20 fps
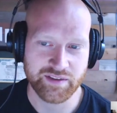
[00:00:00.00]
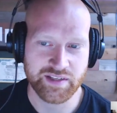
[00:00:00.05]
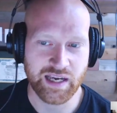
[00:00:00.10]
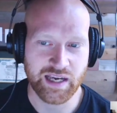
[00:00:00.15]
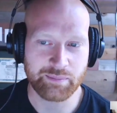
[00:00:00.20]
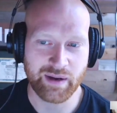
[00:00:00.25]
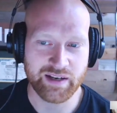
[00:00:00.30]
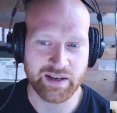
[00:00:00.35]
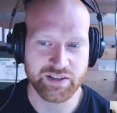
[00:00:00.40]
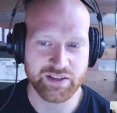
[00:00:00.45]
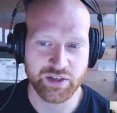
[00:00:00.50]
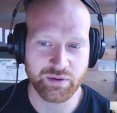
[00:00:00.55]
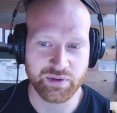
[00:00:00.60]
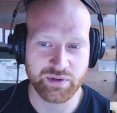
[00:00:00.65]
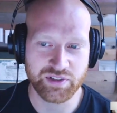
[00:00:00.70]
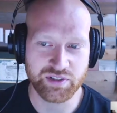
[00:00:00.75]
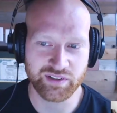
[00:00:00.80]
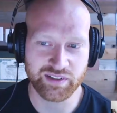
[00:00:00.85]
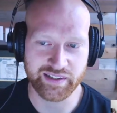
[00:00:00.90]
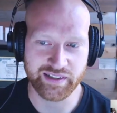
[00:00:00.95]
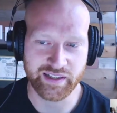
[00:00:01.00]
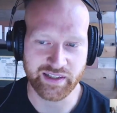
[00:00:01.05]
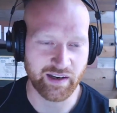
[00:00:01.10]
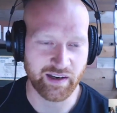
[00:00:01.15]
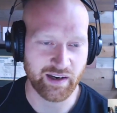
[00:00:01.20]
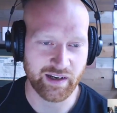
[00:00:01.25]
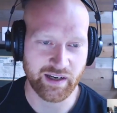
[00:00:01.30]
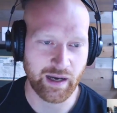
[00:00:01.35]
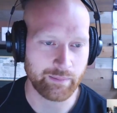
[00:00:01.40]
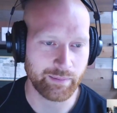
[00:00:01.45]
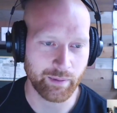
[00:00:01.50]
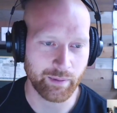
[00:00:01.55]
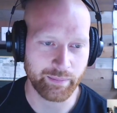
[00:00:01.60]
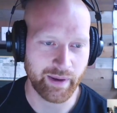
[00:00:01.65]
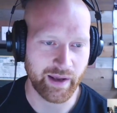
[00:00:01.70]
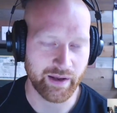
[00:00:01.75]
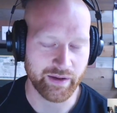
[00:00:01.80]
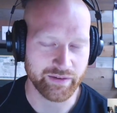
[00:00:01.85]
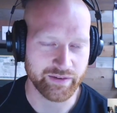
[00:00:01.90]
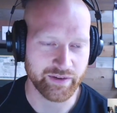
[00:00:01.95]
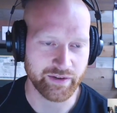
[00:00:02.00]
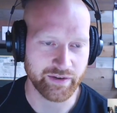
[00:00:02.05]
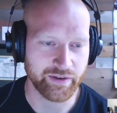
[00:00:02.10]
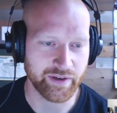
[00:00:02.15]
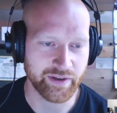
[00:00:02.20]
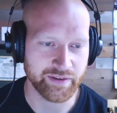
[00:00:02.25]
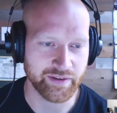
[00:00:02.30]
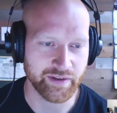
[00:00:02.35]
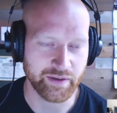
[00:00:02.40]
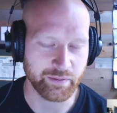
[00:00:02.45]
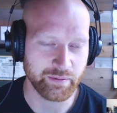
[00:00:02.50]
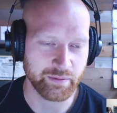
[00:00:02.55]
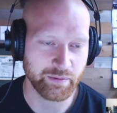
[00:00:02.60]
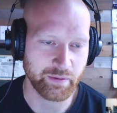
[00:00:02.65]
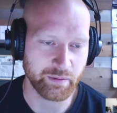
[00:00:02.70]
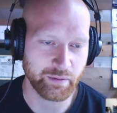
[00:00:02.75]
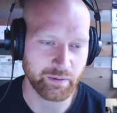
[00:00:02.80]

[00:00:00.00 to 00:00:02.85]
Titebond 2 was only a couple pounds underneath it. It was